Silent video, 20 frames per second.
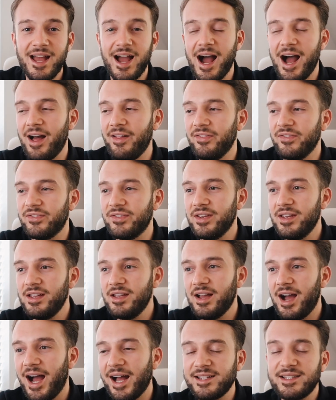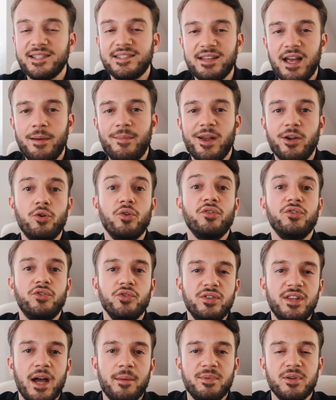And at the time I couldn't
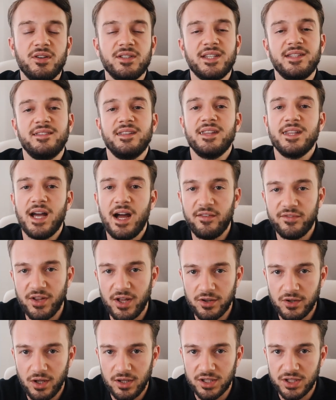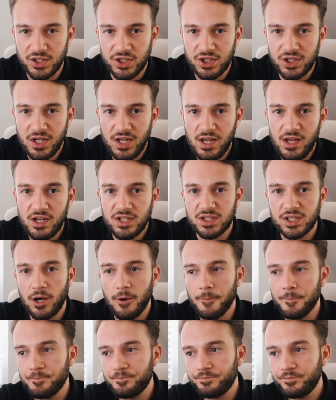do that because I didn't have that knowledge.
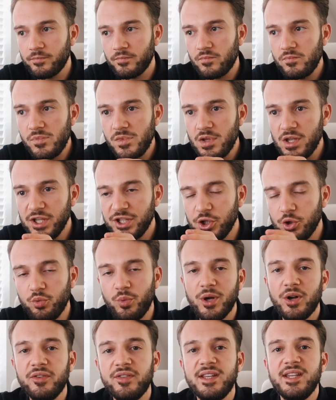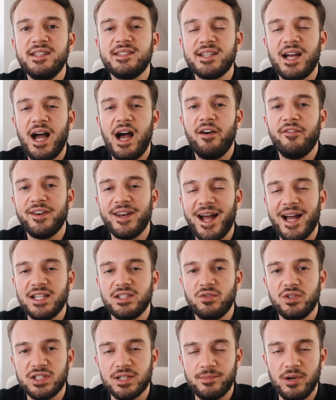So you will need to have an
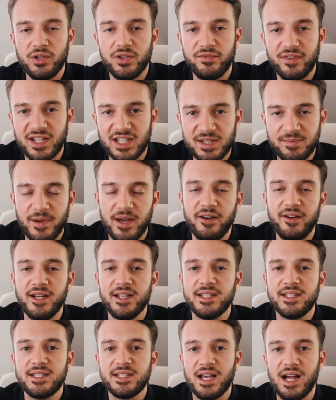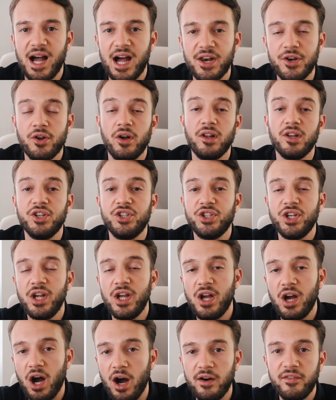adequate amount of experience and knowledge
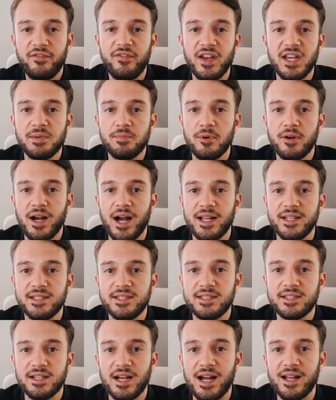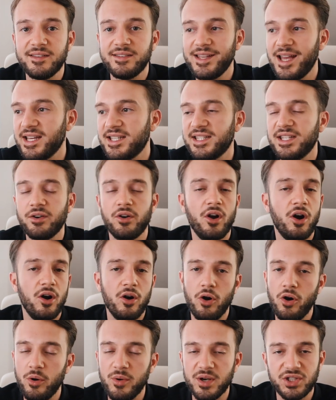of Facebook ads. And yes, there are
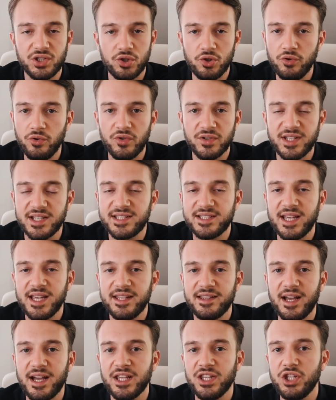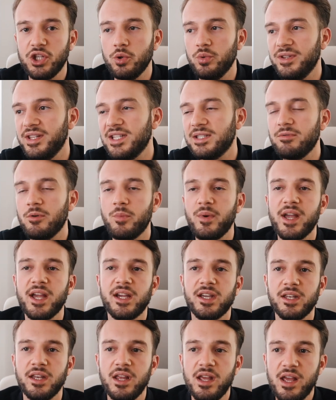always gurus that say that you need to be
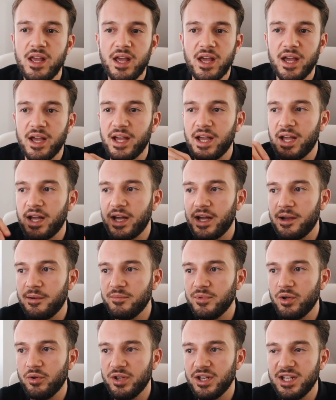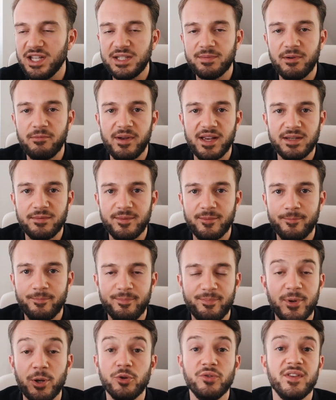working, you know, you need to be basically
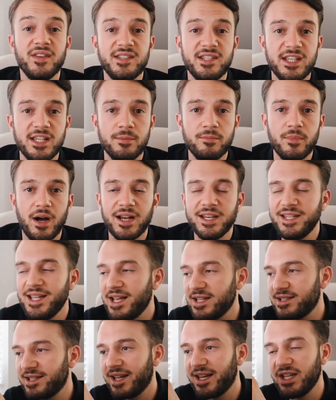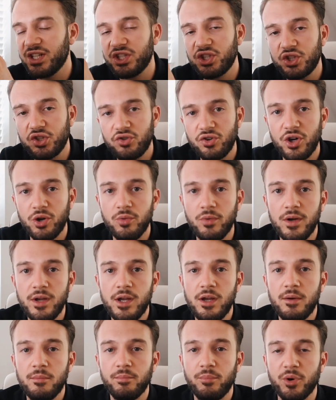building a team. And yes, that is true,
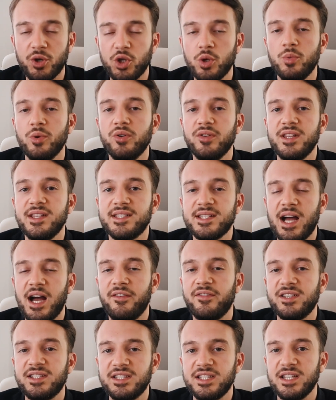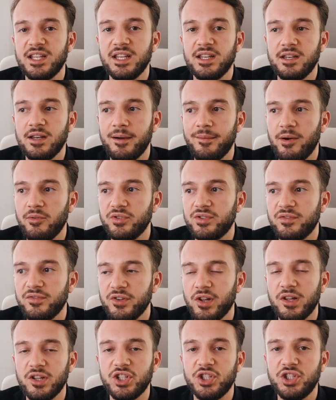but you will need to have a certain amount of
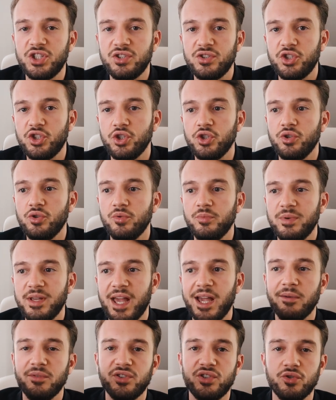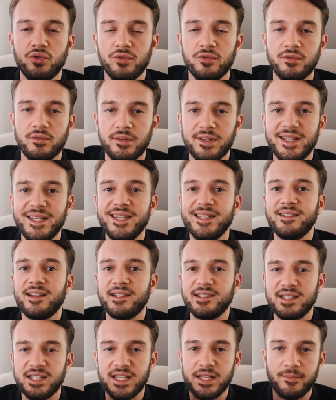knowledge to be able to lead
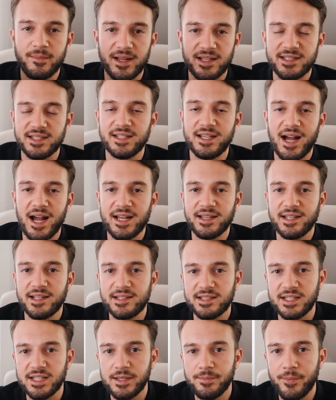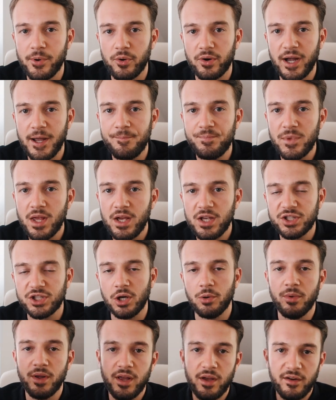that team and to guide that team, okay?
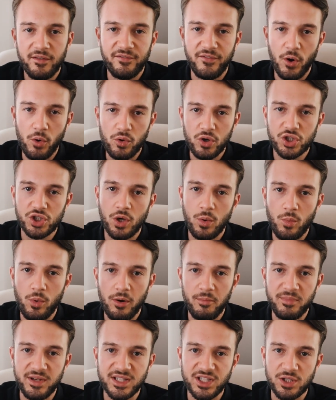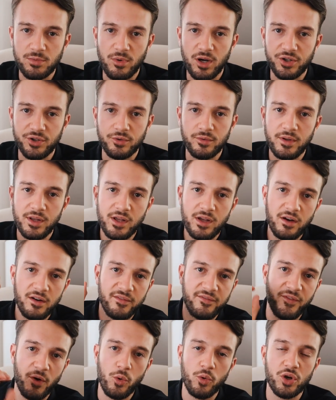So focus on one business model,
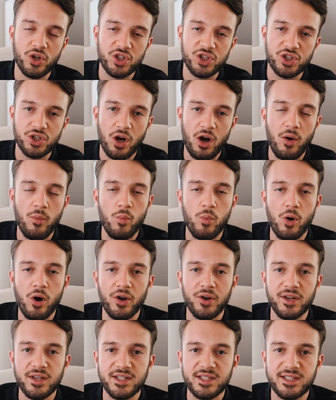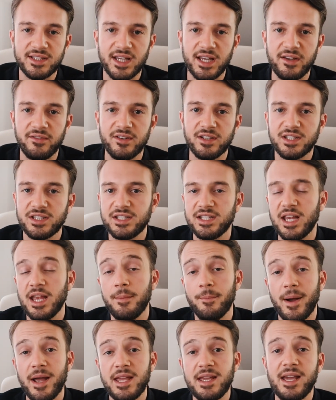focus on one service.
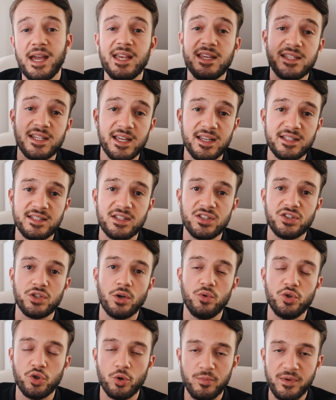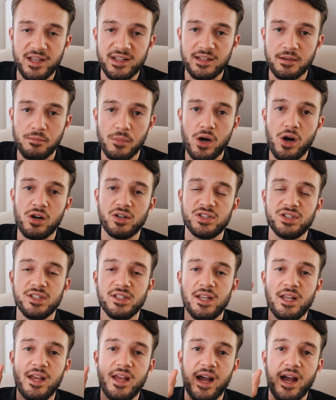In my case, it's social media marketing